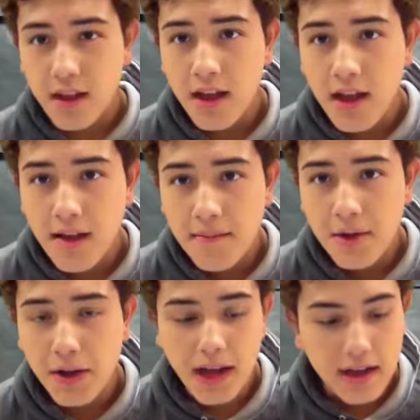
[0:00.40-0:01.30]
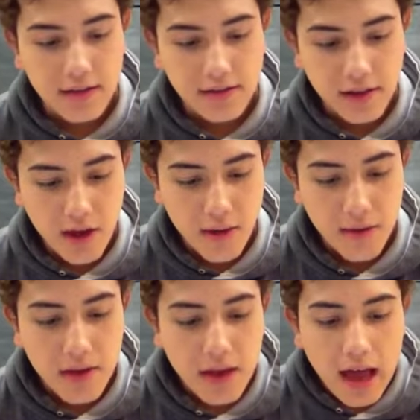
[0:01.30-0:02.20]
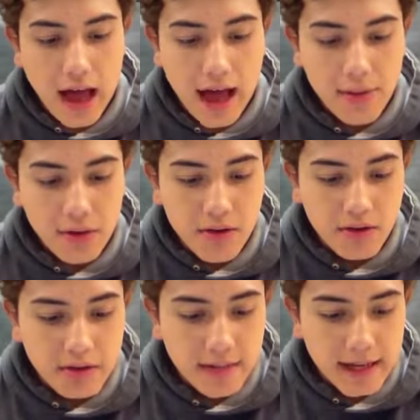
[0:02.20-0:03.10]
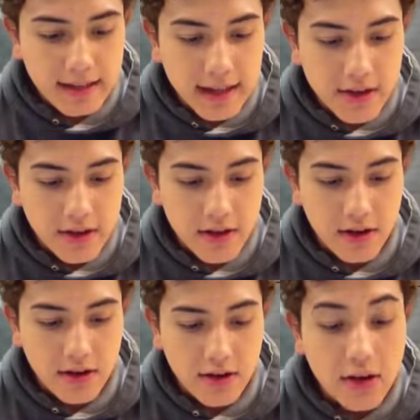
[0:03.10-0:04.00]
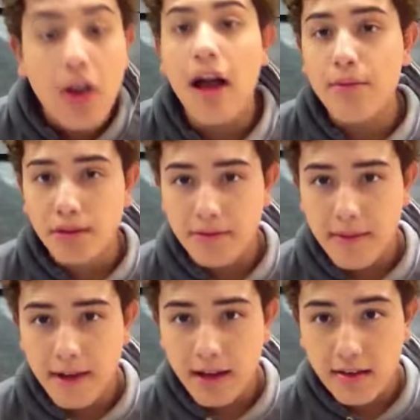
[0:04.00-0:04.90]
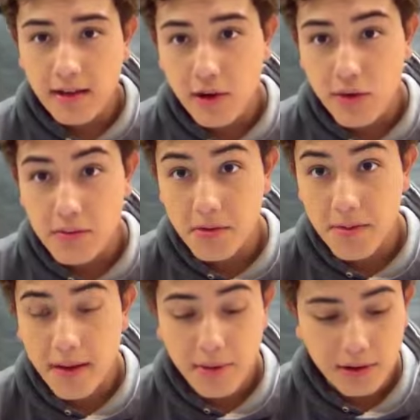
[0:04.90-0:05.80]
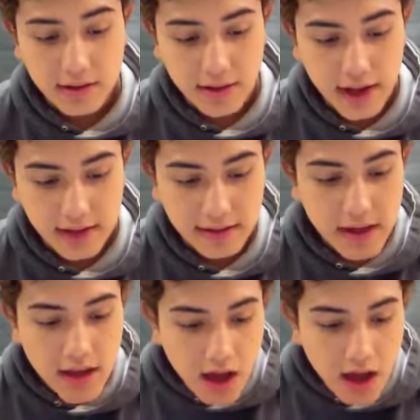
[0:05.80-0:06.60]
Okay, so I will go into my contention, or I will defend my case and go over to my opponent's case.